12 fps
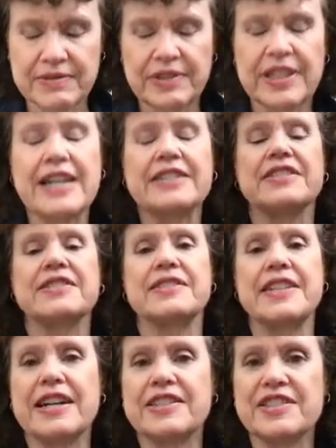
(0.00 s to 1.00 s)
yes,
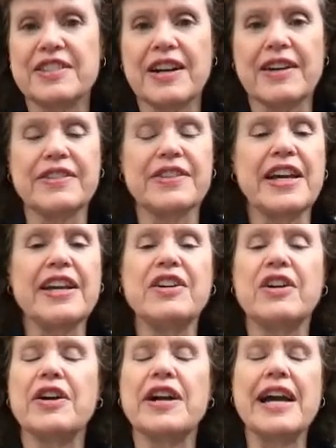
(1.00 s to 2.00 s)
yes. They
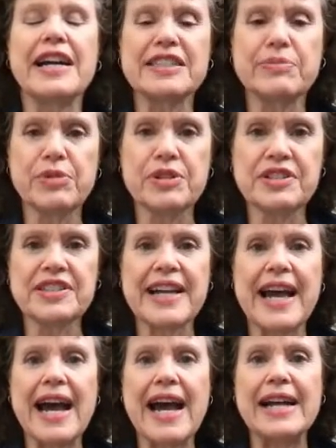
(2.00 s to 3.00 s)
are experts
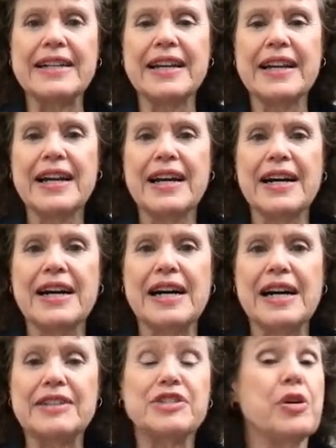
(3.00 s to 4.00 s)
at
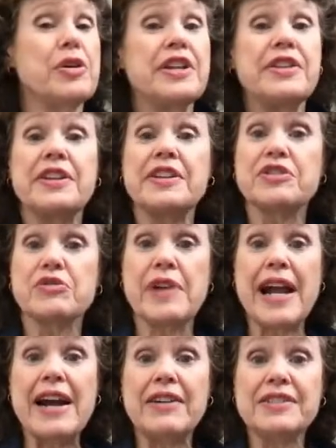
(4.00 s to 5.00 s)
turning things
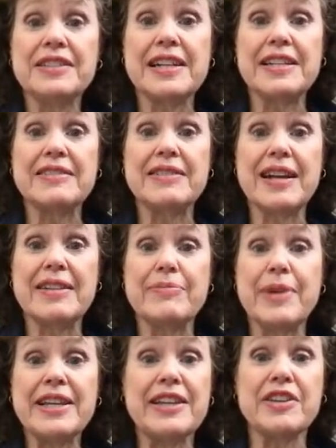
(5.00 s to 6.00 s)
around and
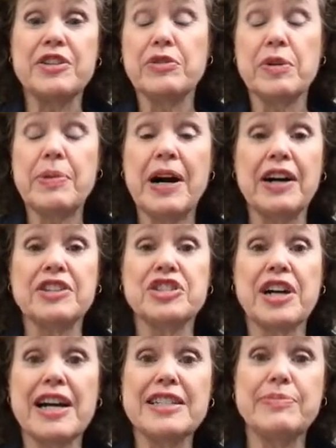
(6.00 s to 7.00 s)
making you
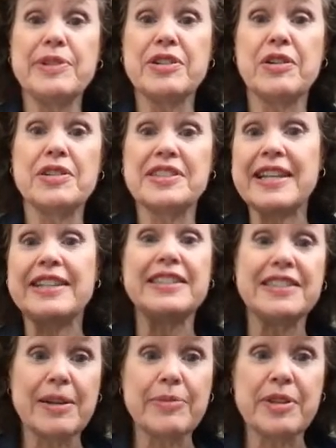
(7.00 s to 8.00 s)
apologize because they
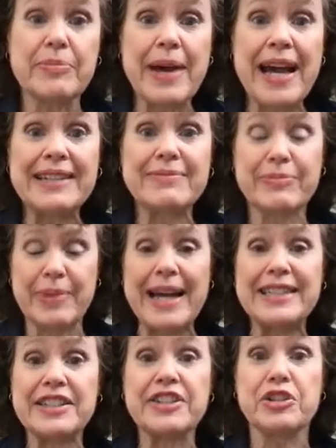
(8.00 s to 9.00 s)
did something
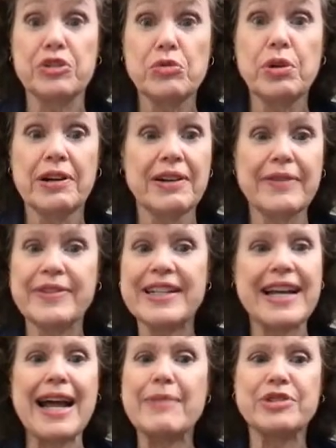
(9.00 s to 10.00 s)
bad to you. I mean,
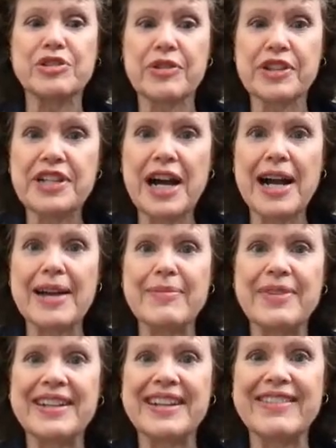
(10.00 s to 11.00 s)
that happens all the
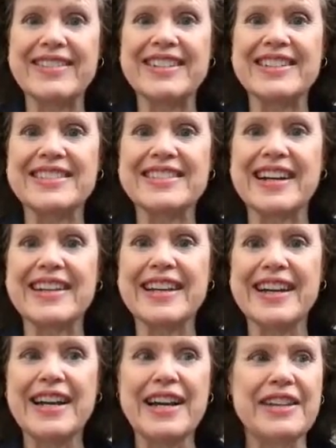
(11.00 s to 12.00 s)
time. It's
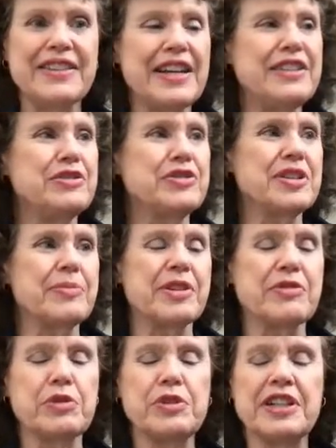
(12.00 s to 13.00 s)
like they do
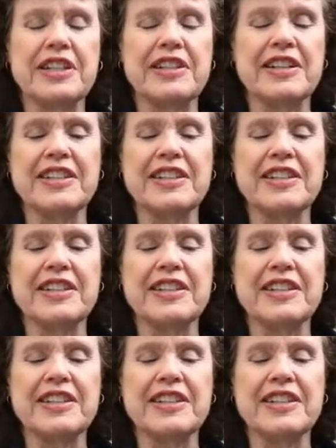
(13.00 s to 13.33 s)
something rude and